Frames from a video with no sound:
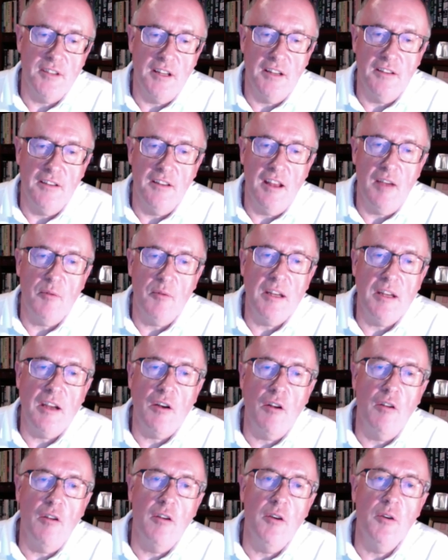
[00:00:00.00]
and that would
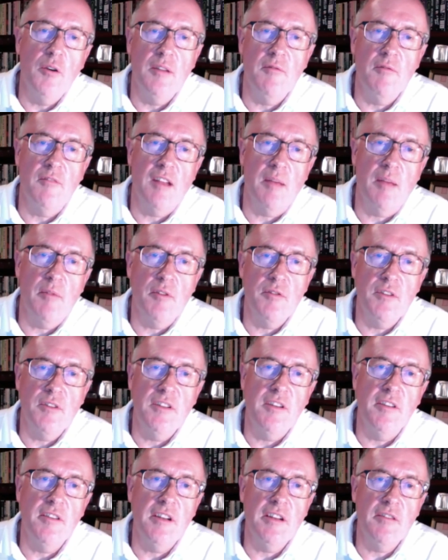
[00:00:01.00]
include inflammatory
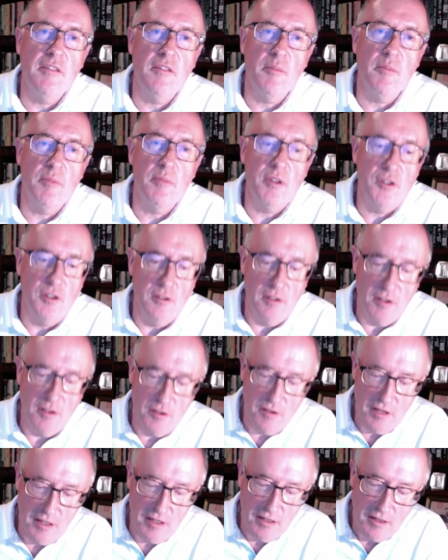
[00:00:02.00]
disease of the
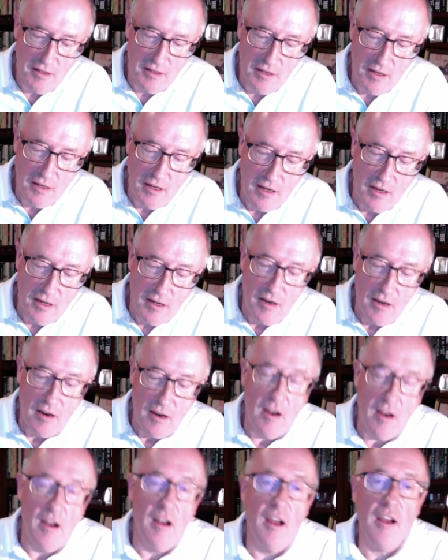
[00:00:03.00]
pituitary.
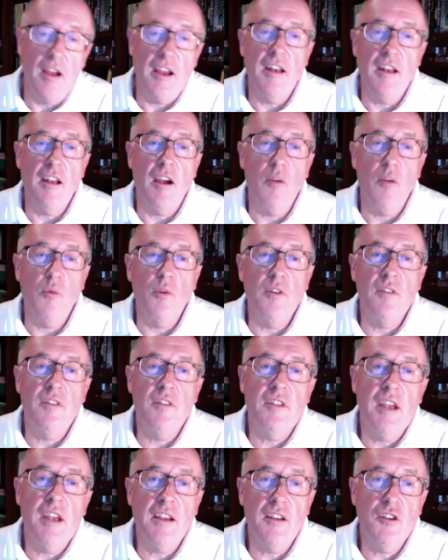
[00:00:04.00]
Again, I wouldn't
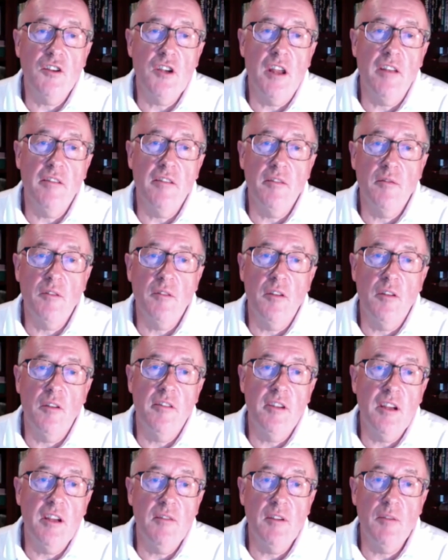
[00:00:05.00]
take a chance of
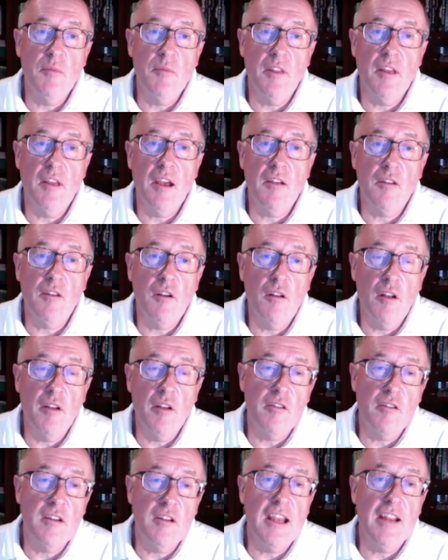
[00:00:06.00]
conceiving without
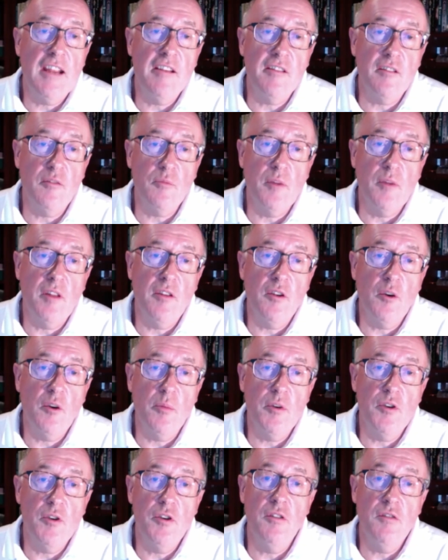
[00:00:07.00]
close liaison with your
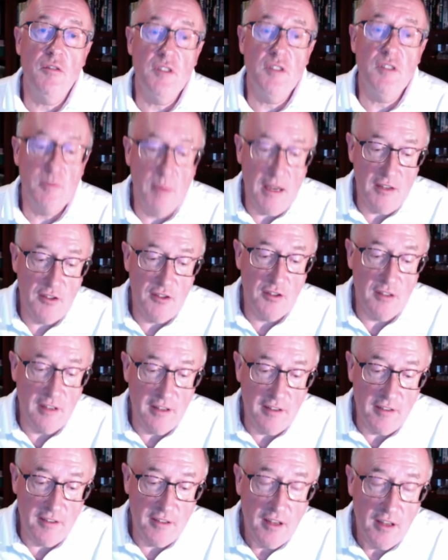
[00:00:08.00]
pituitary
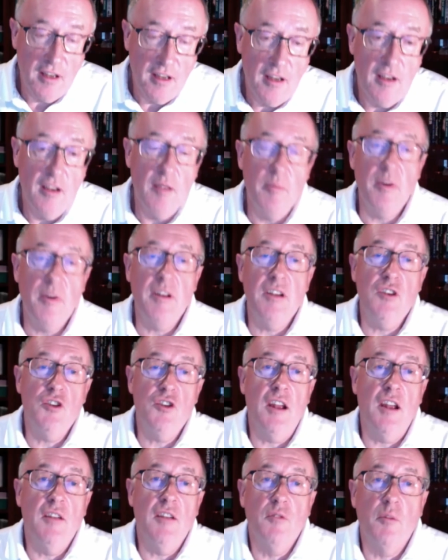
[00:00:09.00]
specialist, but in
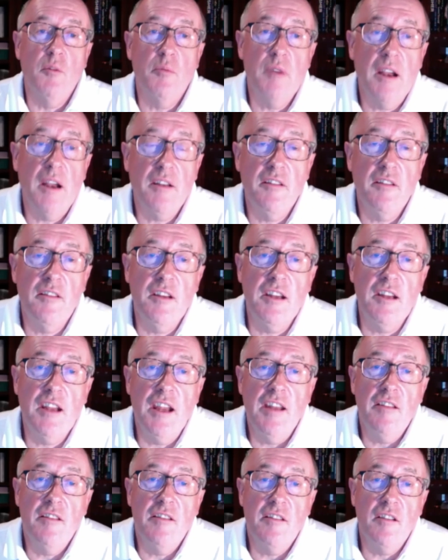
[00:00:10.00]
general, pregnancy
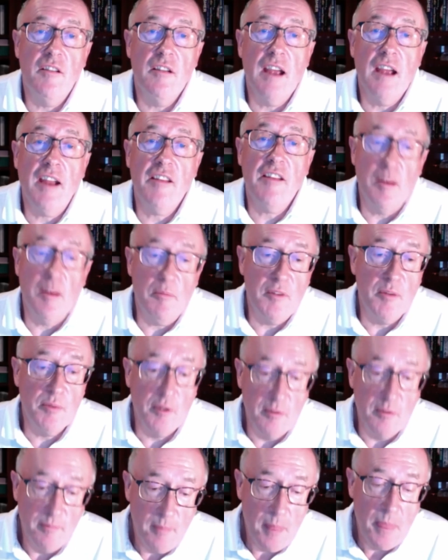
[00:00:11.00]
is
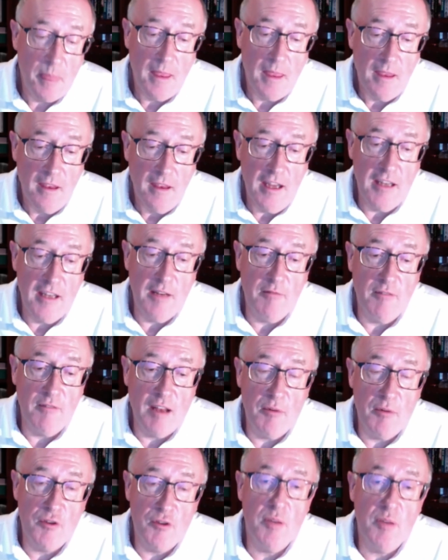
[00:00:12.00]
acceptable. in
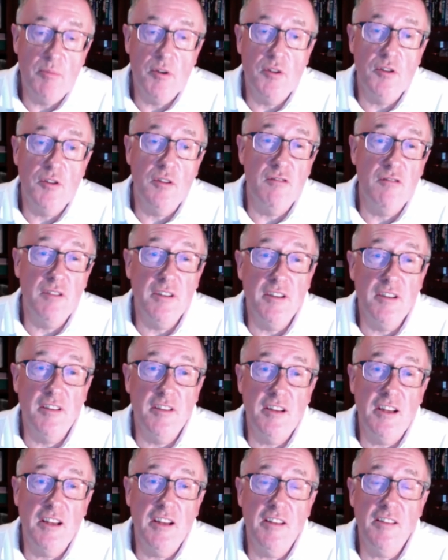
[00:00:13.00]
inflammatory pituitary
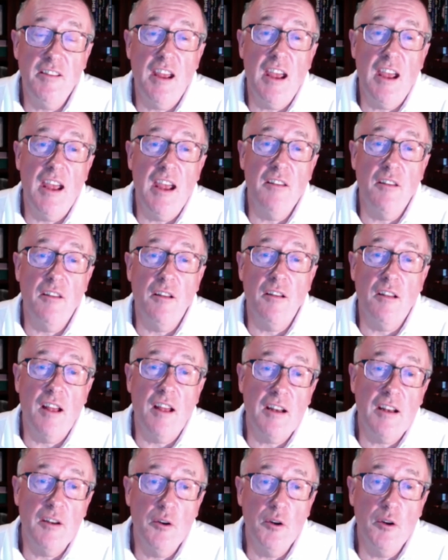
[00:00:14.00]
disease and the
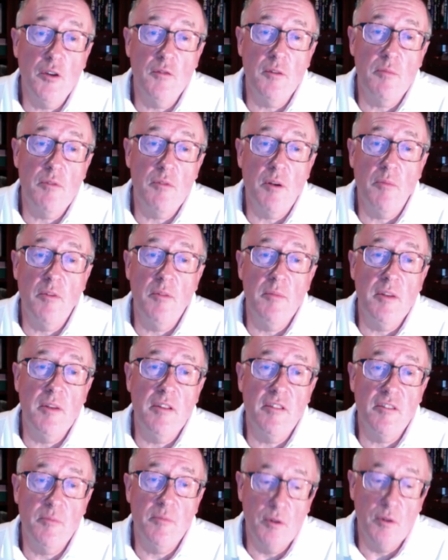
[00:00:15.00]
likelihood of a problem is
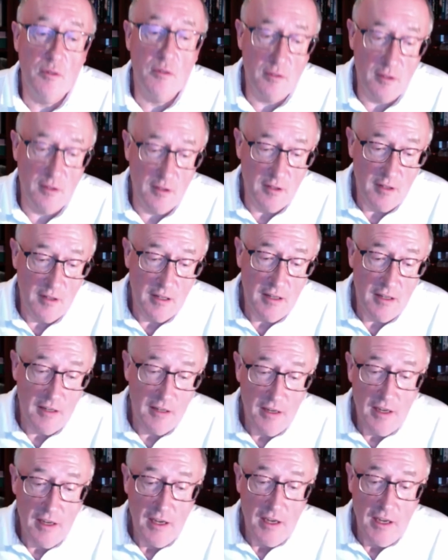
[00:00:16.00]
small,
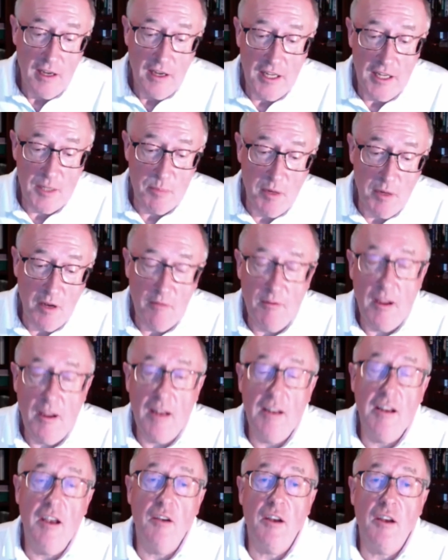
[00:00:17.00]
it's
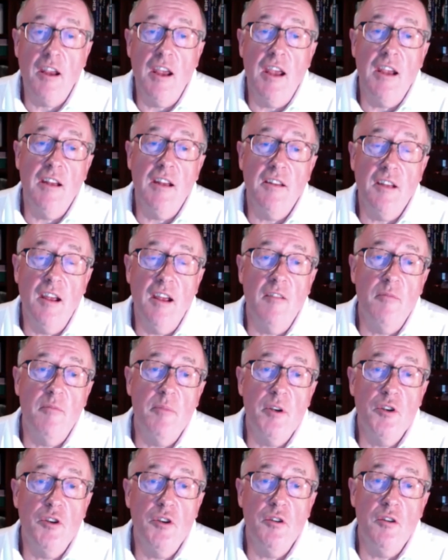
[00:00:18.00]
perfectly okay to have
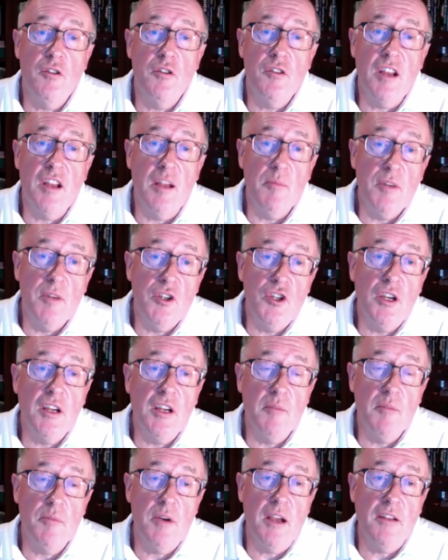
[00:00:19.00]
pituitary imaging
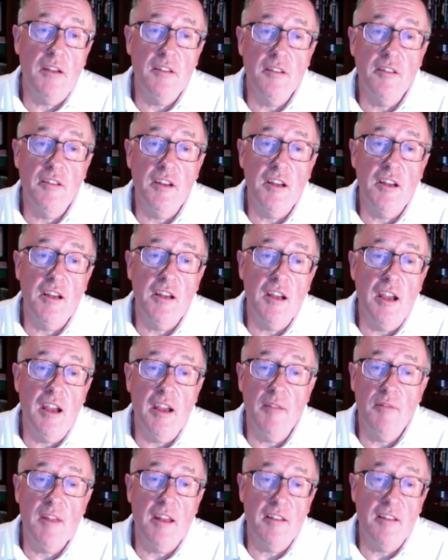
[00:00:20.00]
in pregnancy
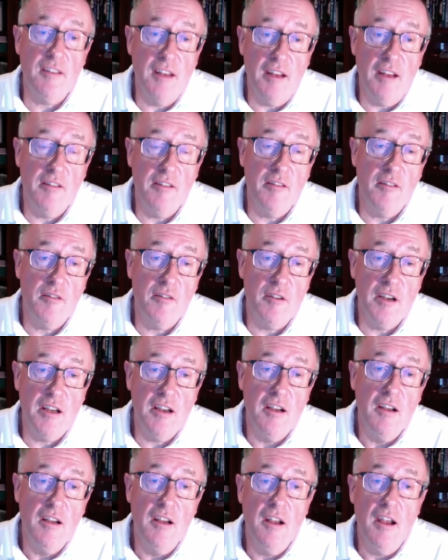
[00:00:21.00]
if that's
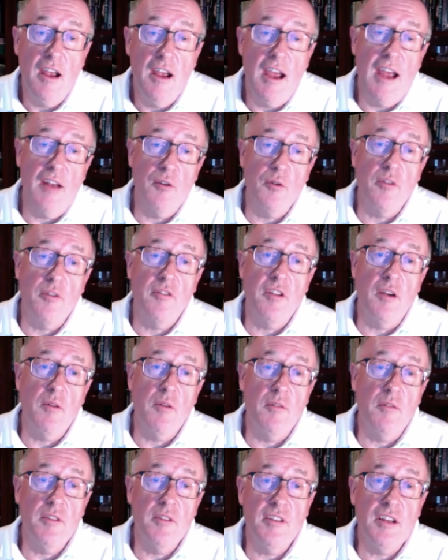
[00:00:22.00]
necessary, and also
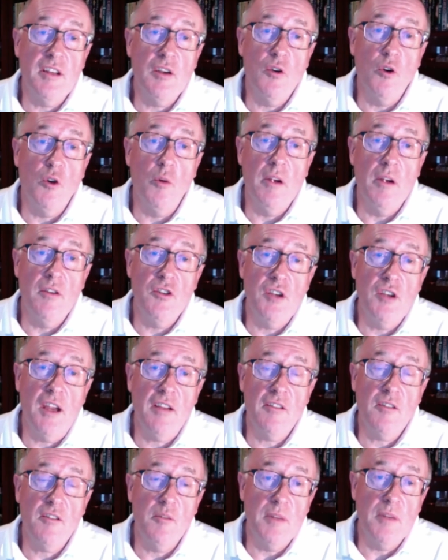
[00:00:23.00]
obviously hormone
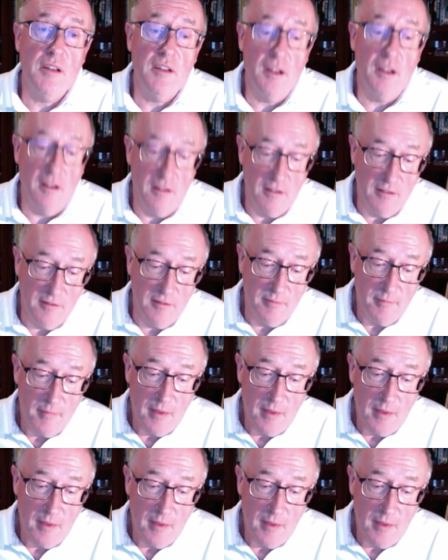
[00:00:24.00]
checks can be done.